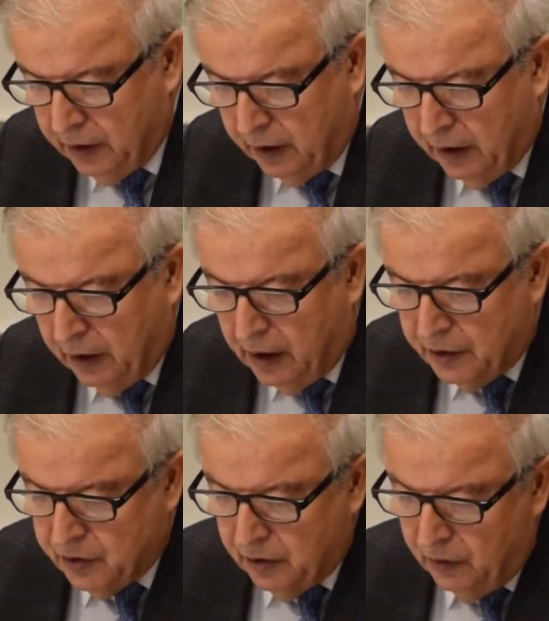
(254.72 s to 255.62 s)

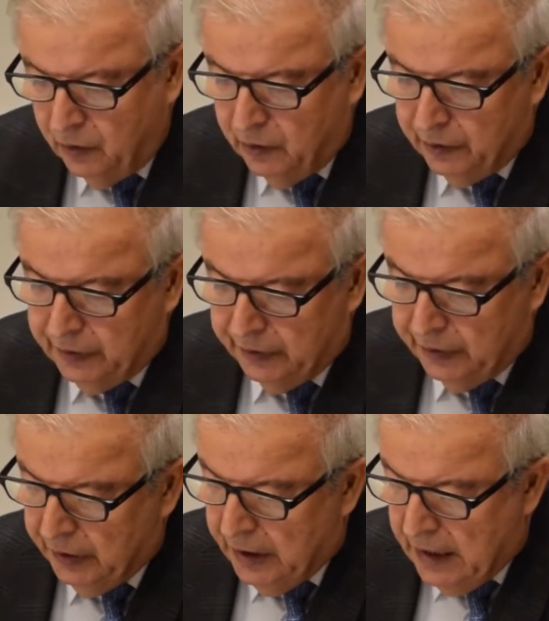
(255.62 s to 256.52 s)
chronological order
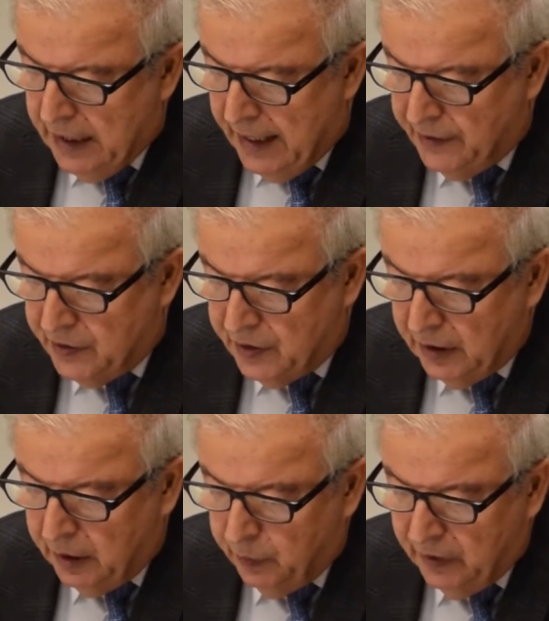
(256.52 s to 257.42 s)
and
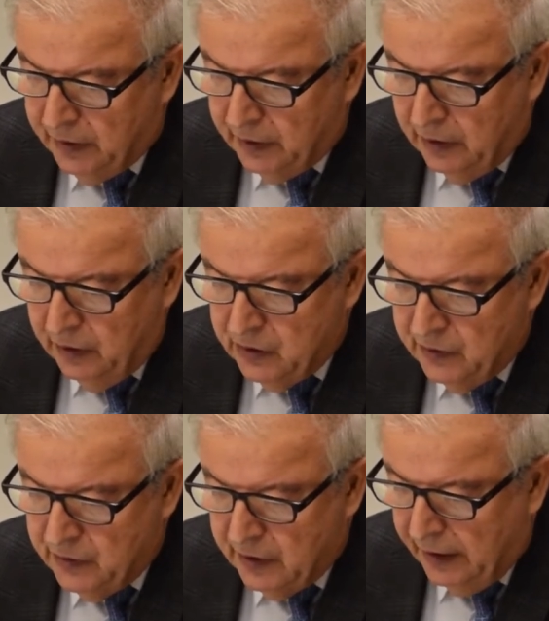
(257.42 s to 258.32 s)
start with the
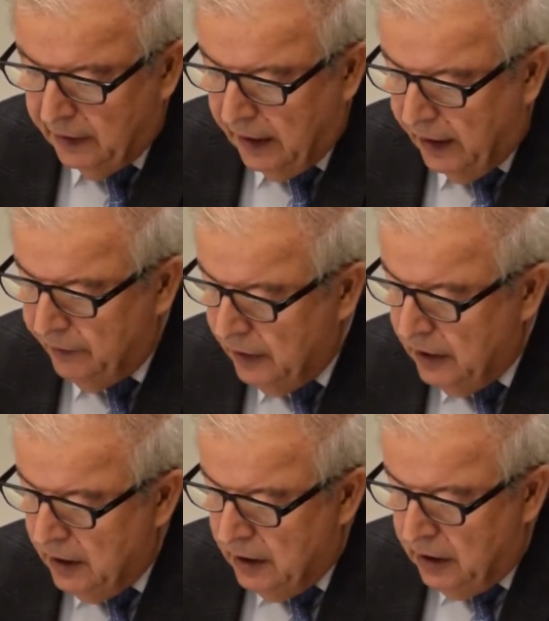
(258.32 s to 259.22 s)
religions that have
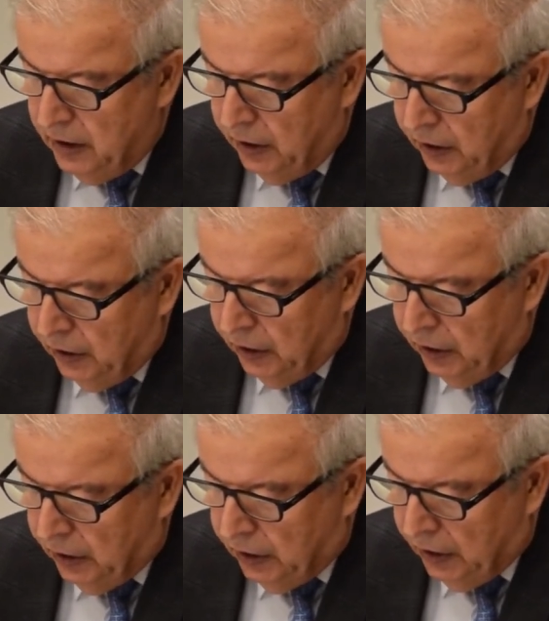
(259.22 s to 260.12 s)

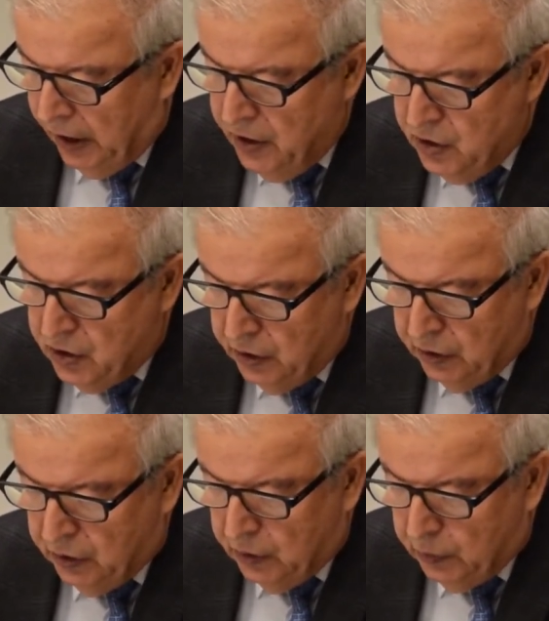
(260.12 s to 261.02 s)

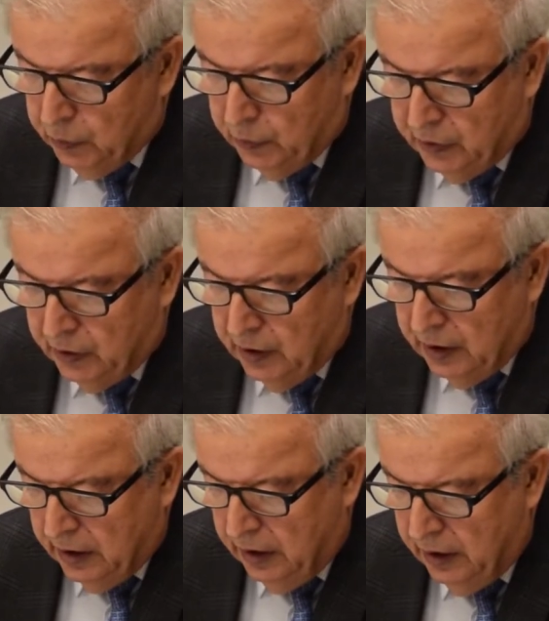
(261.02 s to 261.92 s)
ancient roots
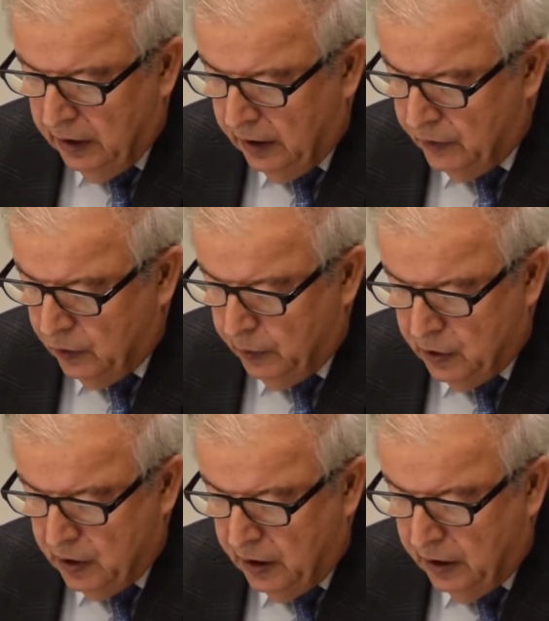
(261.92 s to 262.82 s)
in
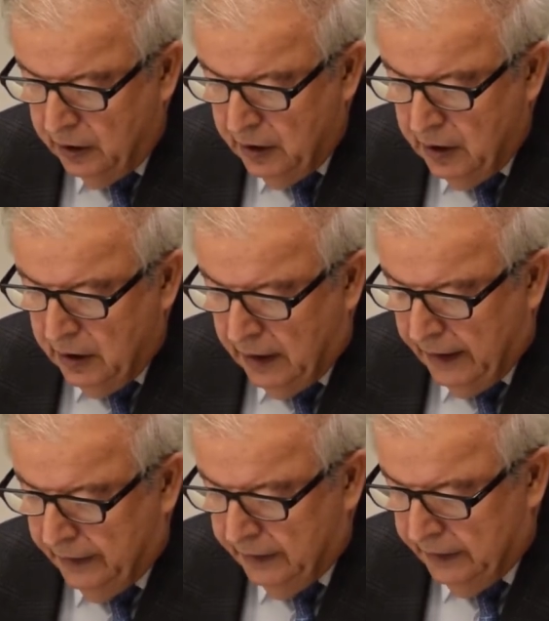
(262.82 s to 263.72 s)
Azerbaijan,
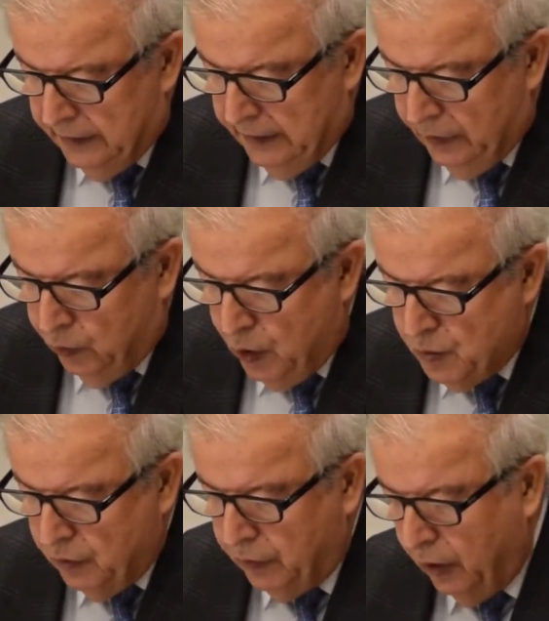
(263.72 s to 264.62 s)
and in terms
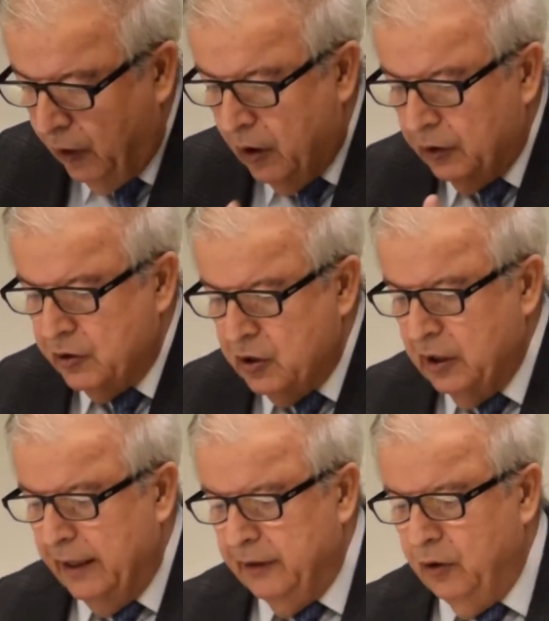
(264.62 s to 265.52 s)
of chronology
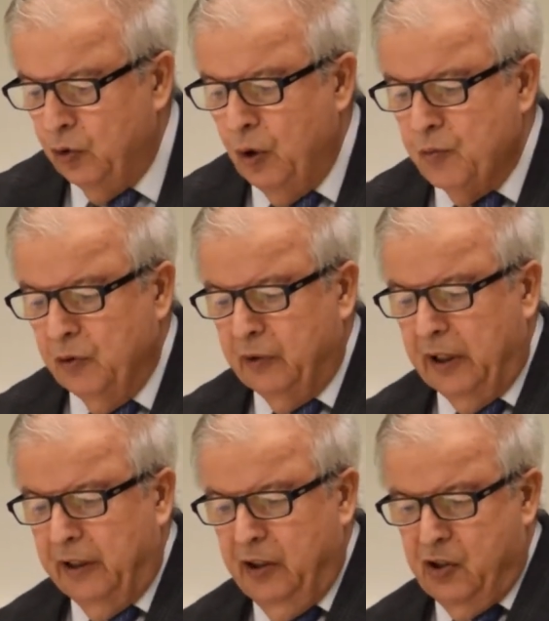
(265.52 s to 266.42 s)
and in terms of
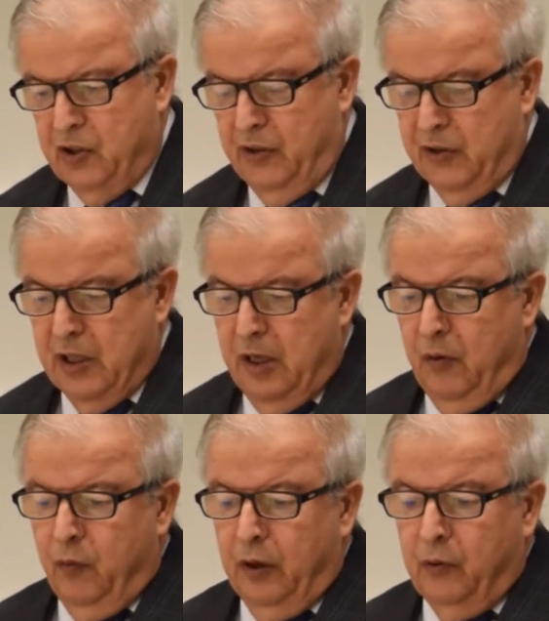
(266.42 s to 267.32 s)
tradition.
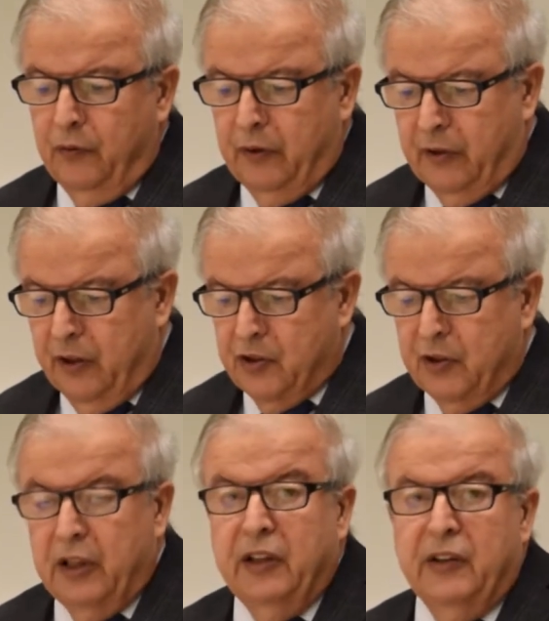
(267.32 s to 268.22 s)
One of such
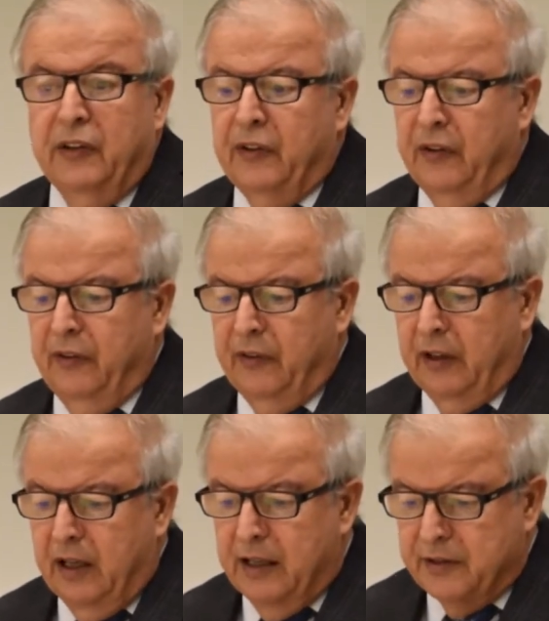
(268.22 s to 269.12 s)
religions is
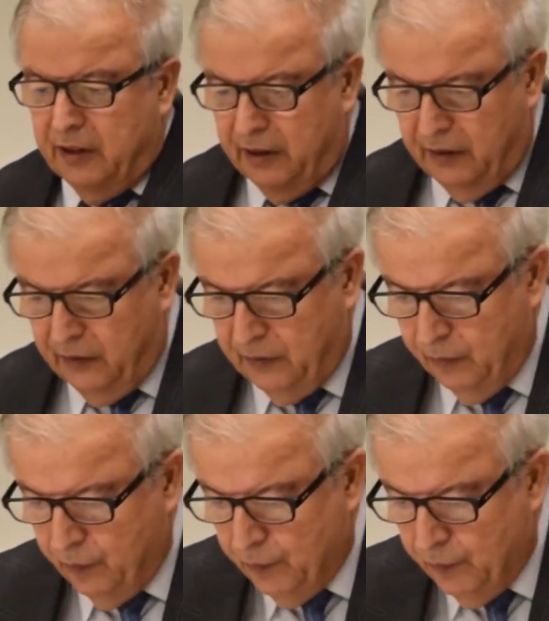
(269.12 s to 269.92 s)
Zoroastrianism.